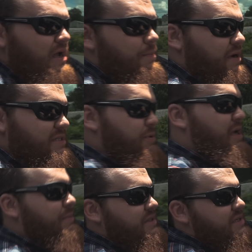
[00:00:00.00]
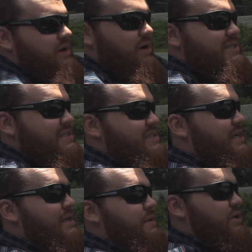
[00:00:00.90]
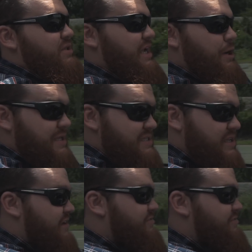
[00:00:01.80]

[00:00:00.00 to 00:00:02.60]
but it's becoming this artistic community here in the city of